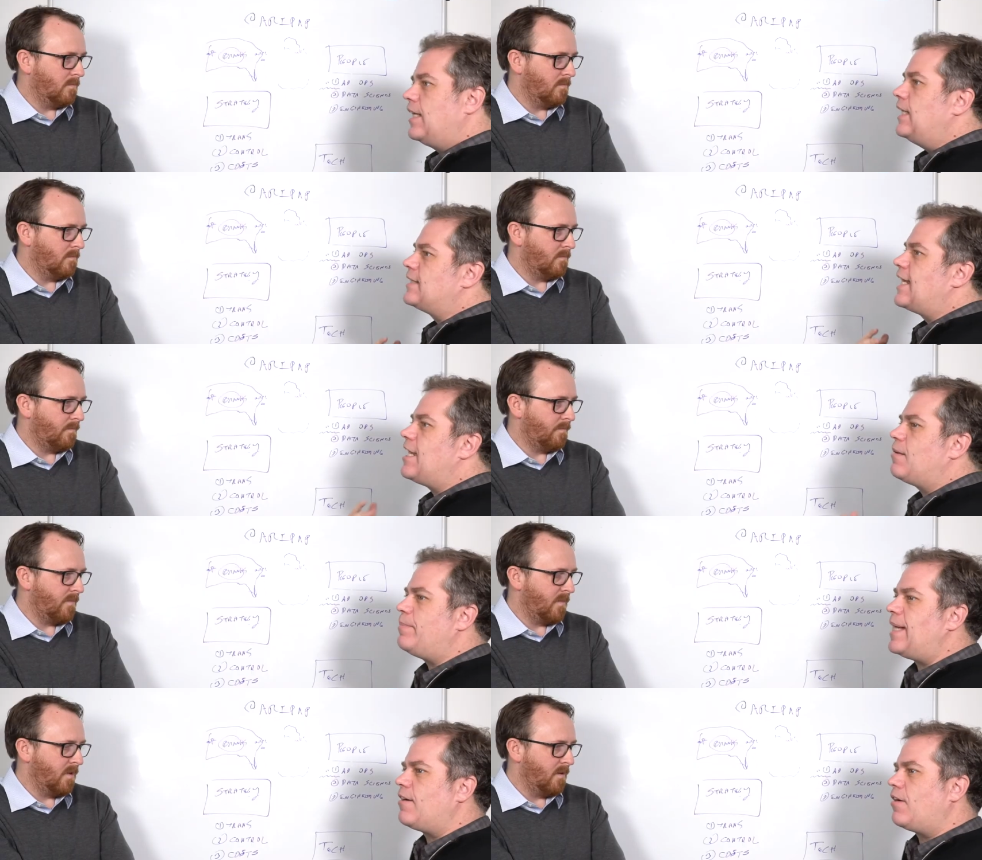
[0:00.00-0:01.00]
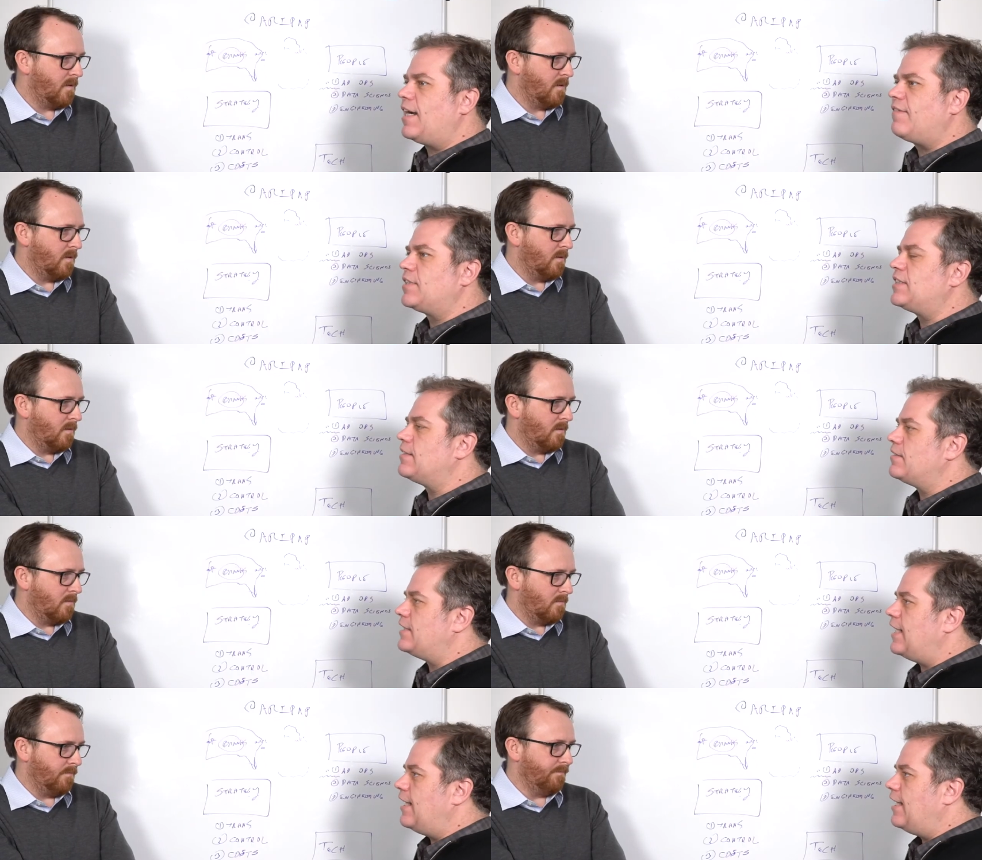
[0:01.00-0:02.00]
Speaker 1: is getting better every single
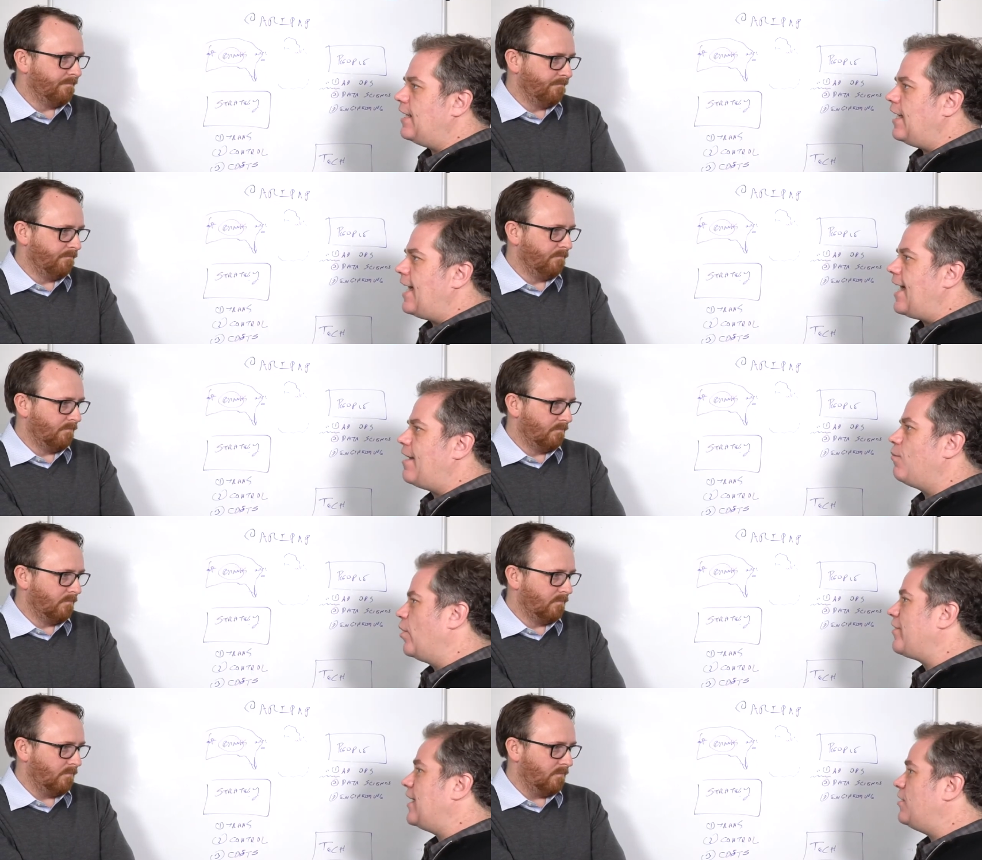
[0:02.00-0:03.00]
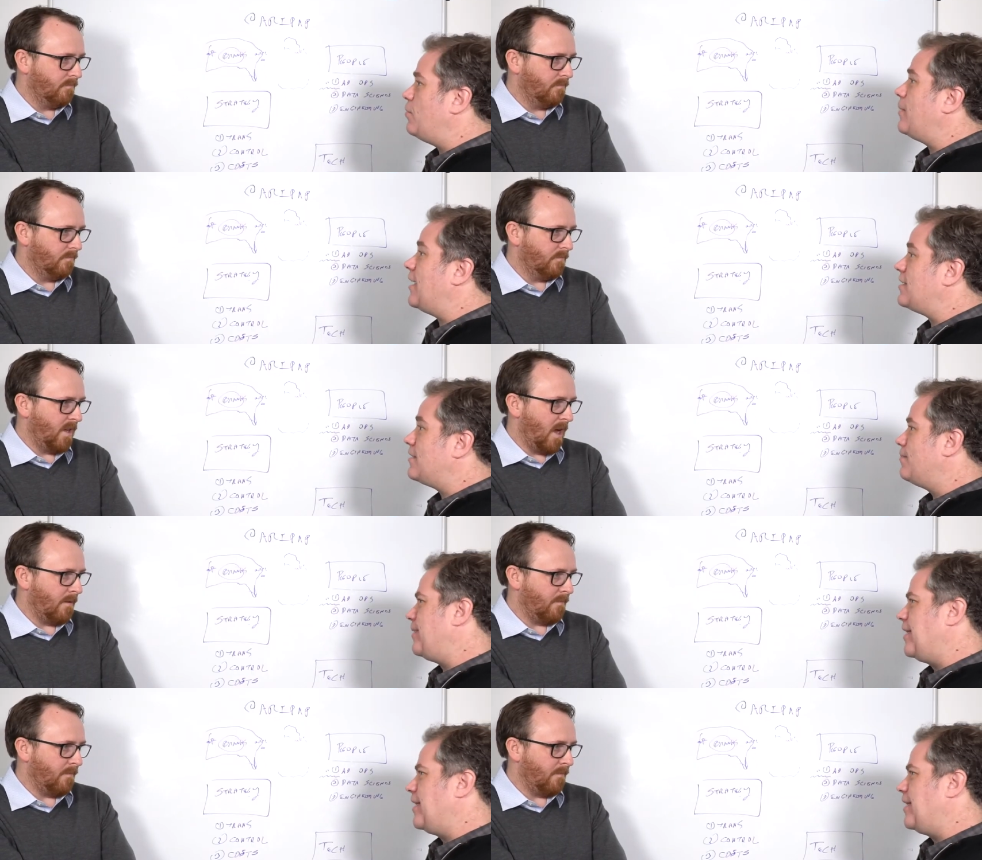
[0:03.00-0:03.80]
day at what they do best. Yeah.